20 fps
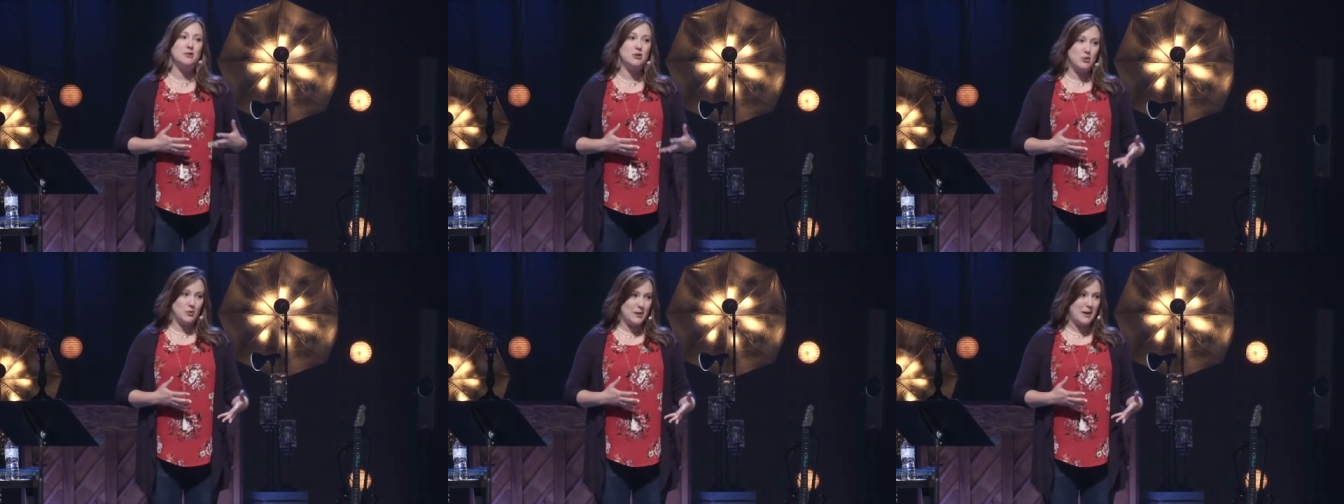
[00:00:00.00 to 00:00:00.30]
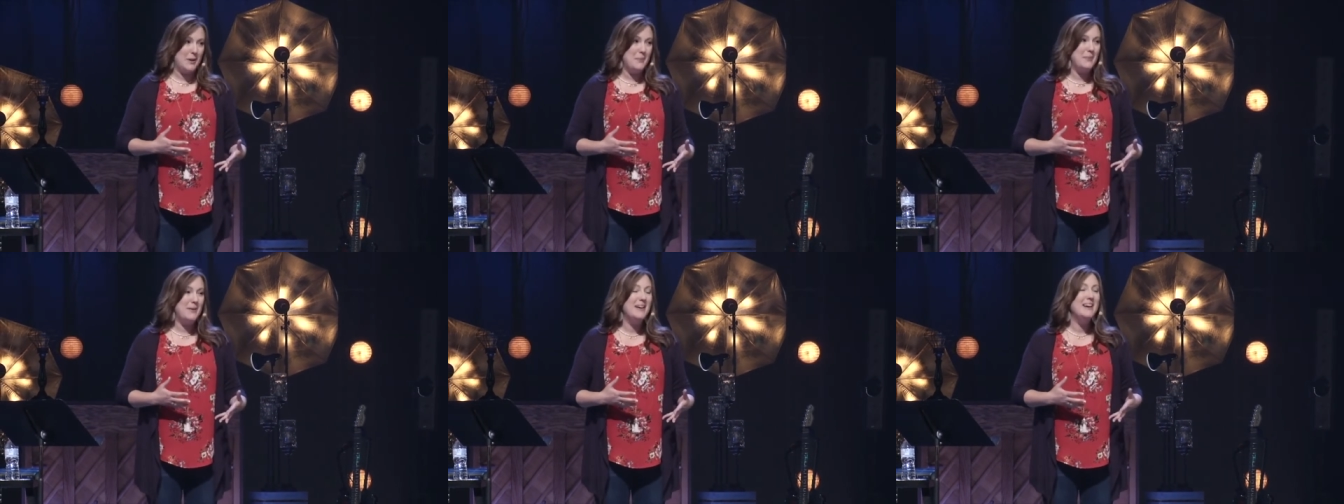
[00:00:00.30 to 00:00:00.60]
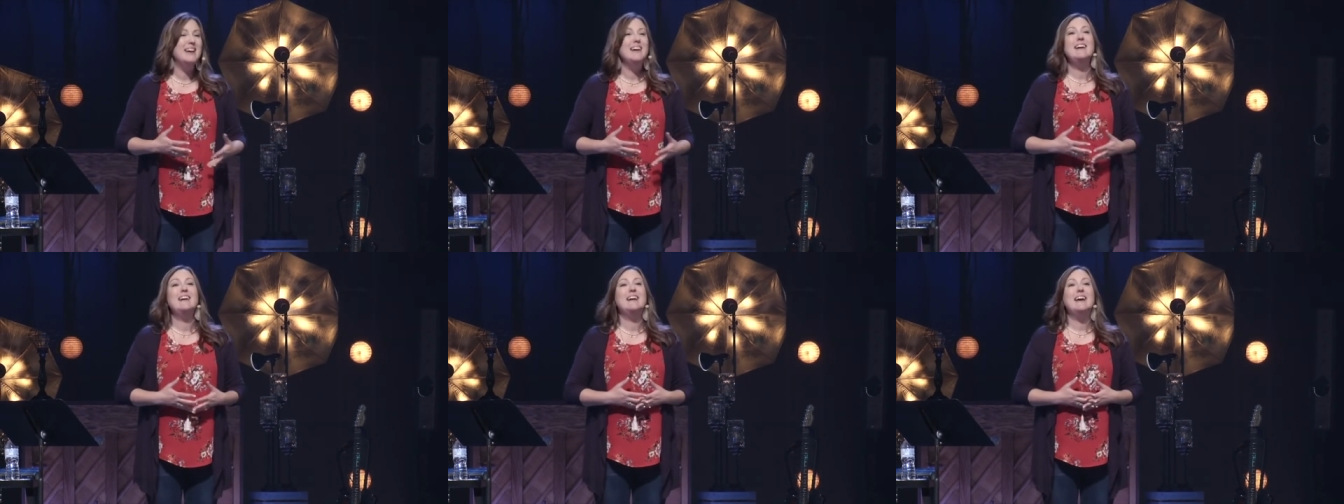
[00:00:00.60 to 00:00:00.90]
the trip,
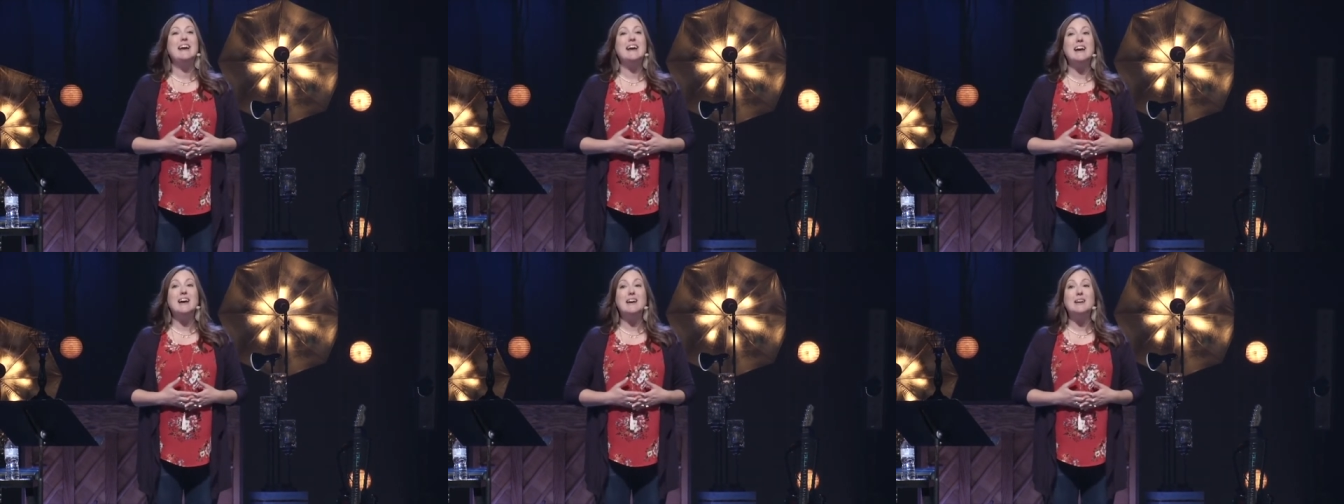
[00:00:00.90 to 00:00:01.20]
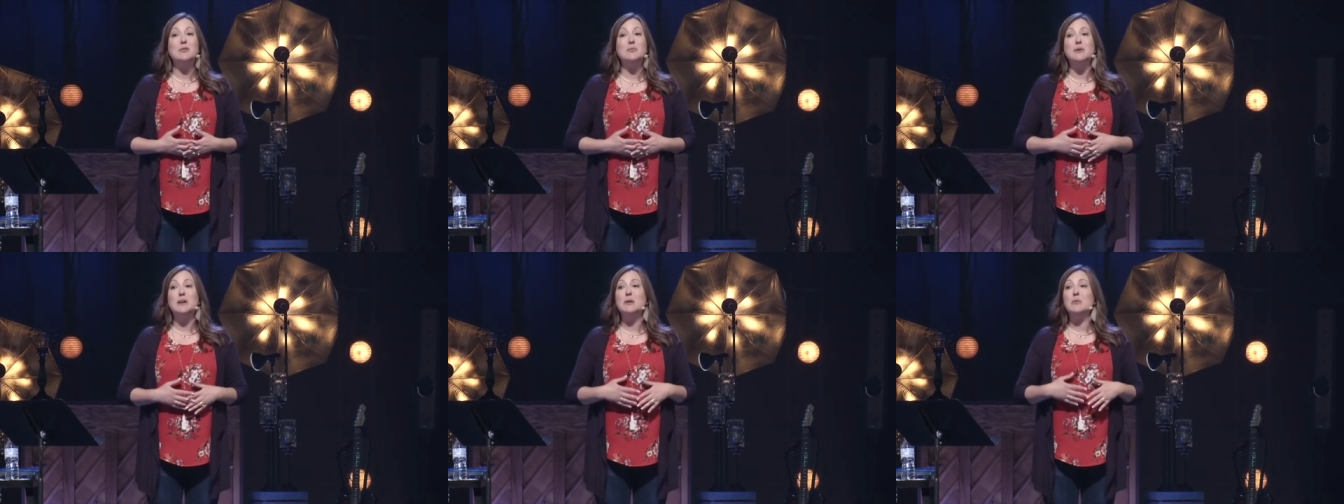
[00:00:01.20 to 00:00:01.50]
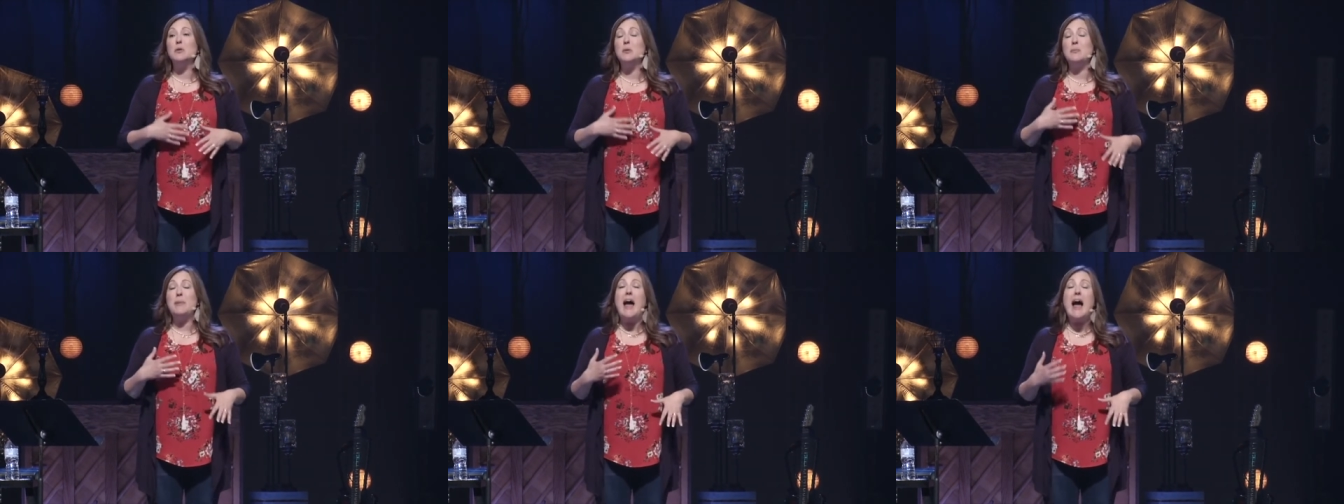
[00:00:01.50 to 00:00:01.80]
and we
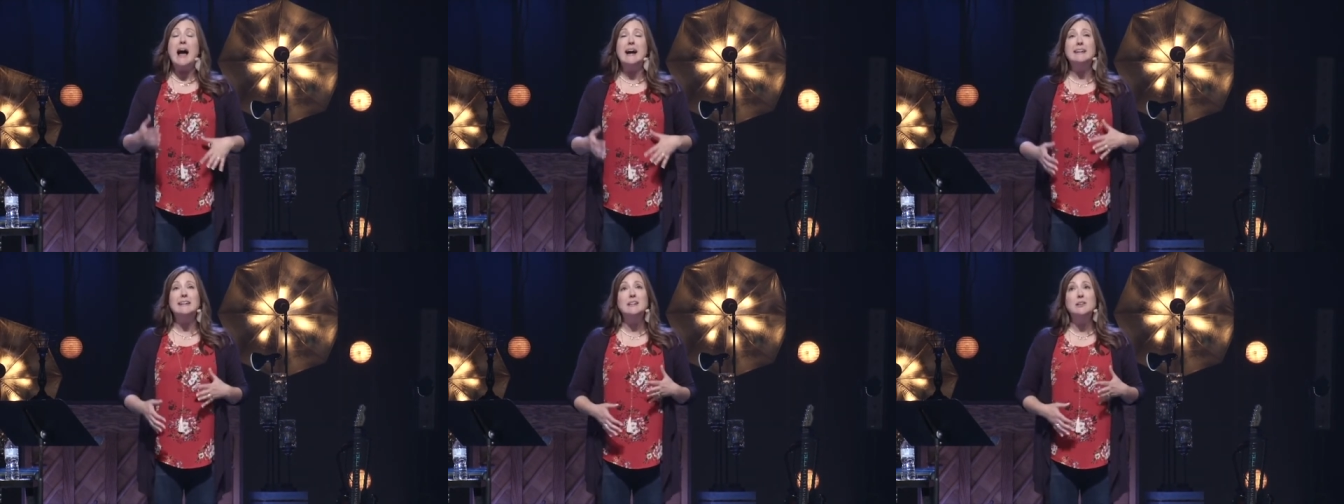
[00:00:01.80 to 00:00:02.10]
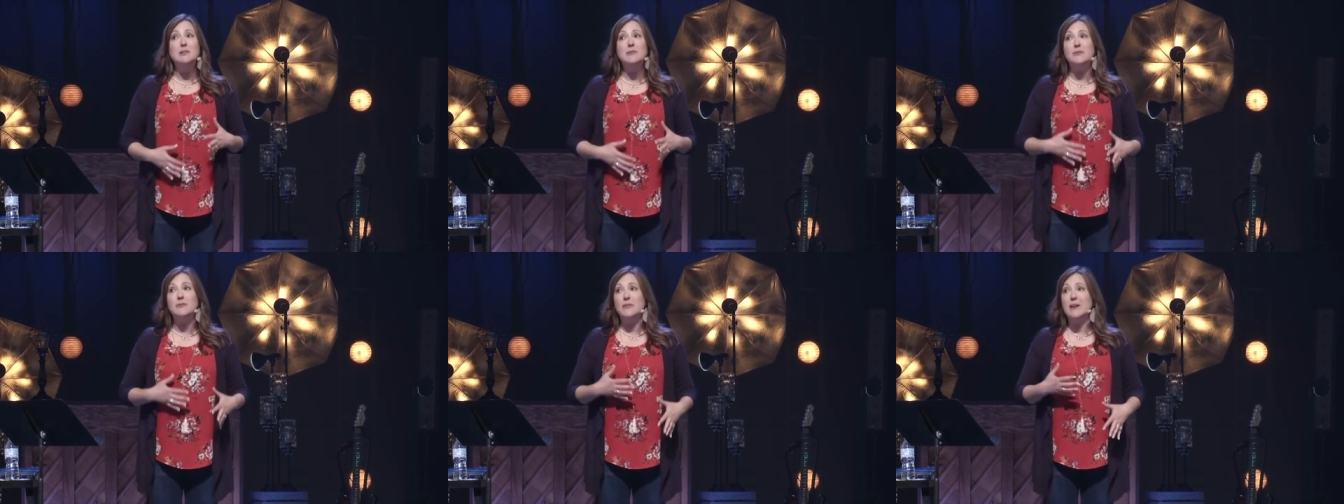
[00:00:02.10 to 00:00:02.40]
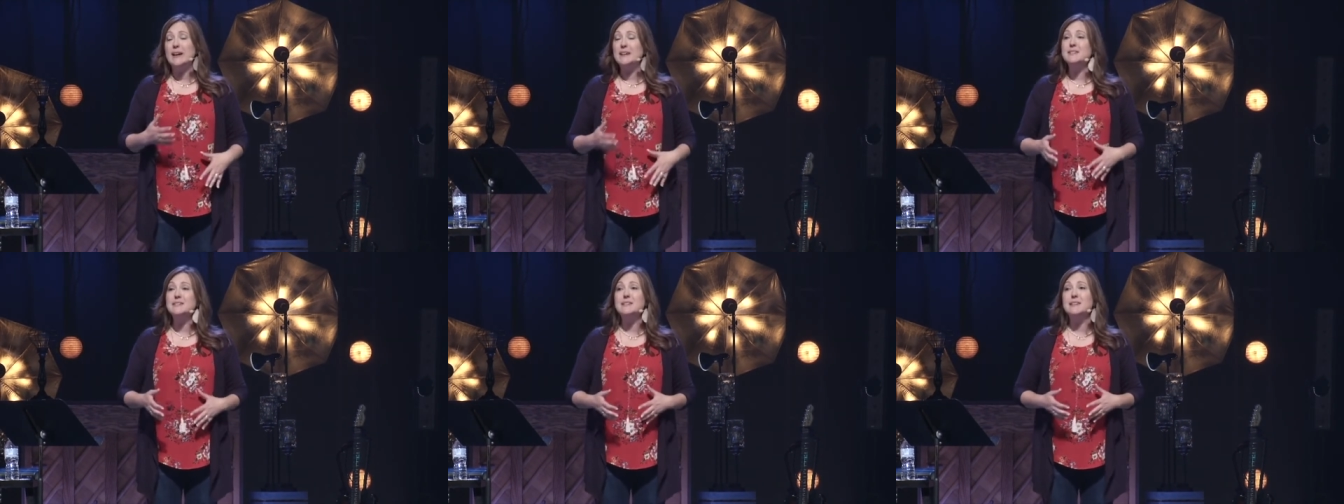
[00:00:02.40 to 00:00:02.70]
were packing
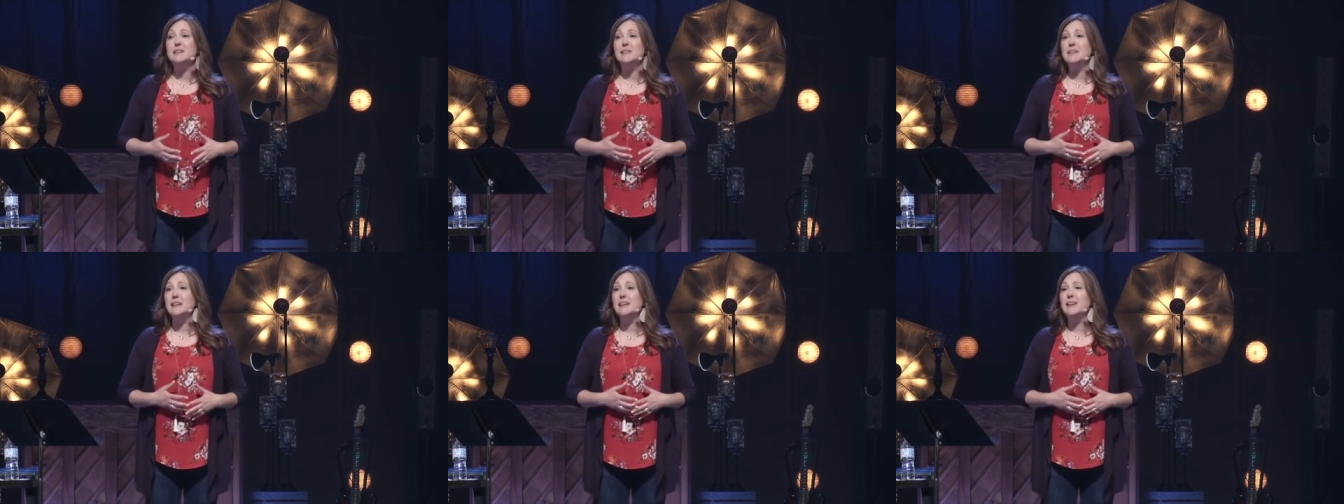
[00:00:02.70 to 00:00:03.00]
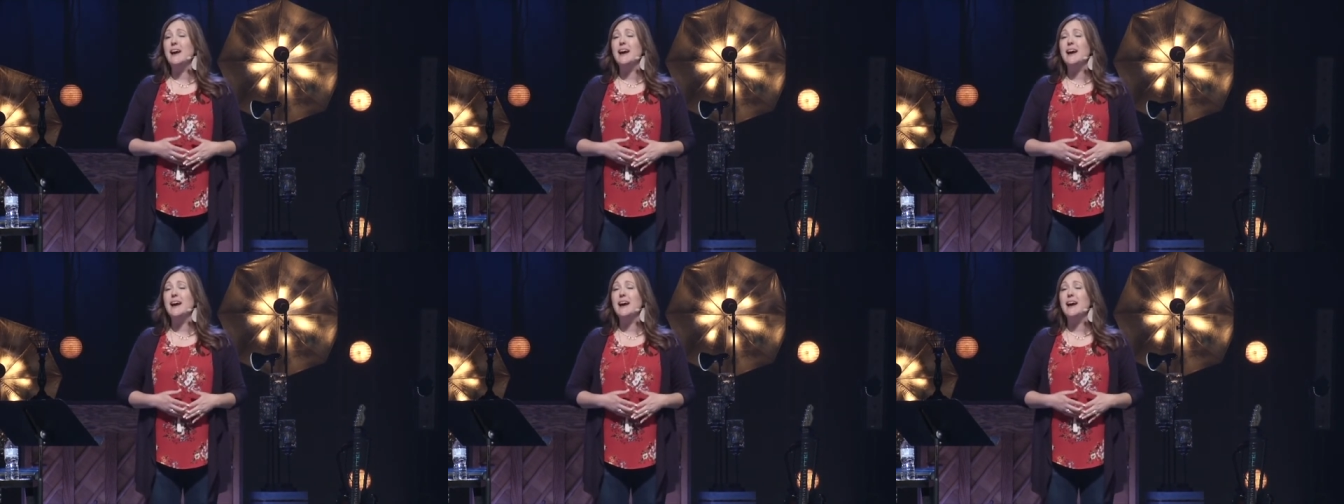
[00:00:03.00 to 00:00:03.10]
frantically,